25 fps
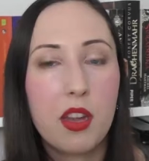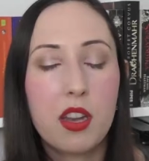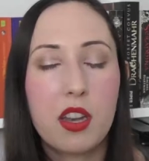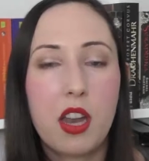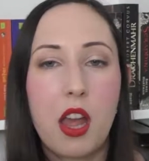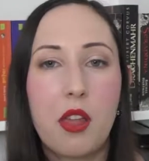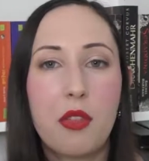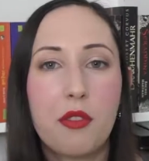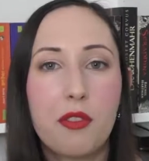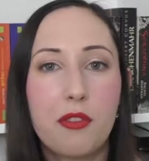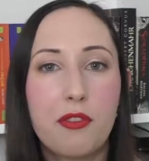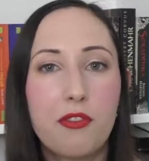
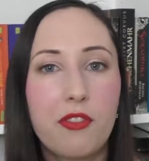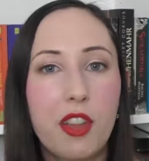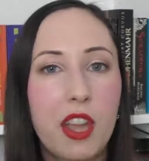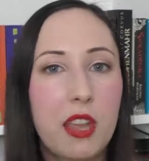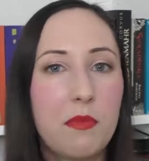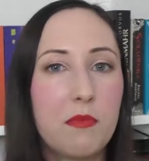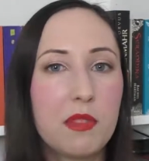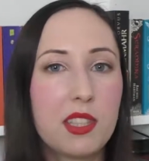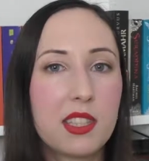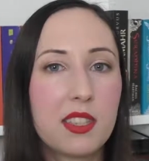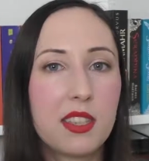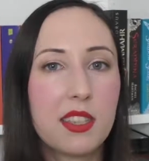Another
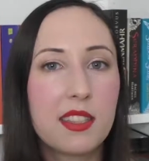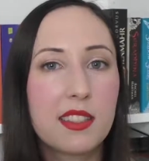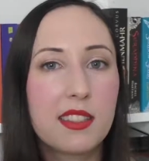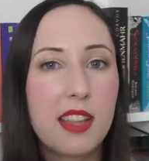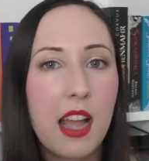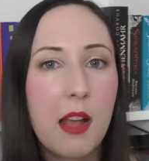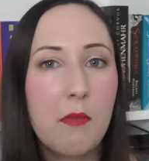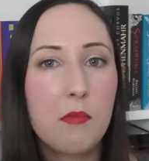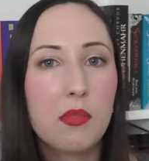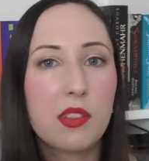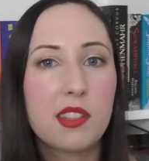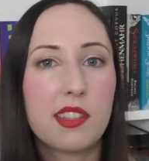famous
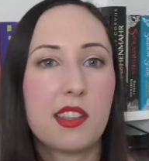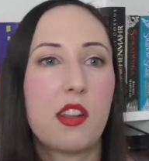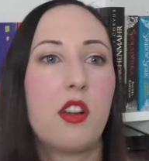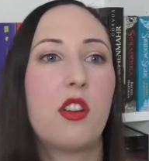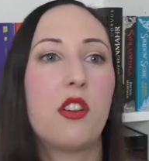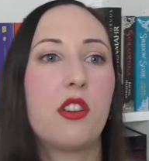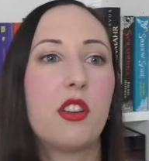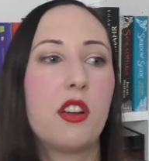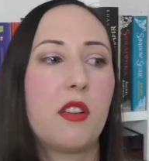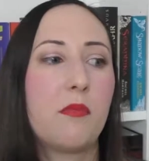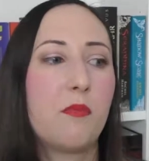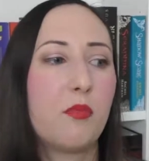examples
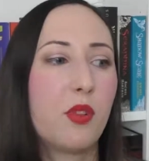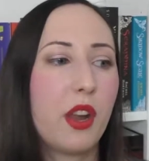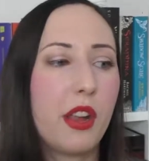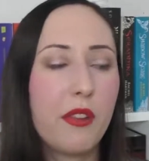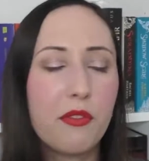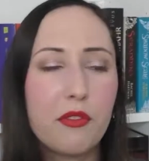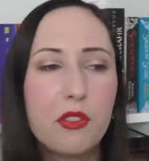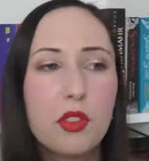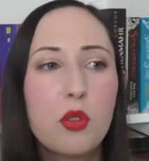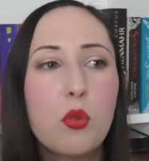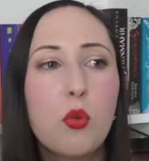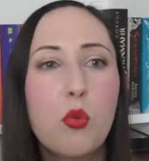are A
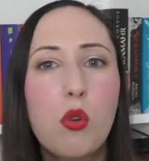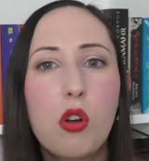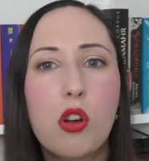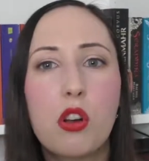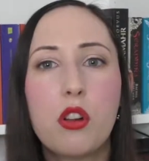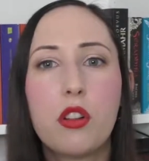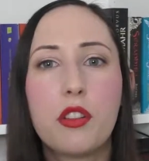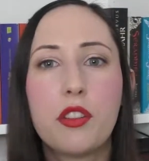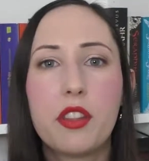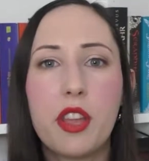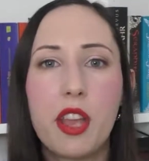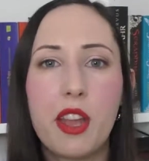Brave New
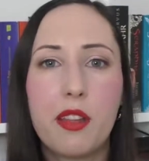World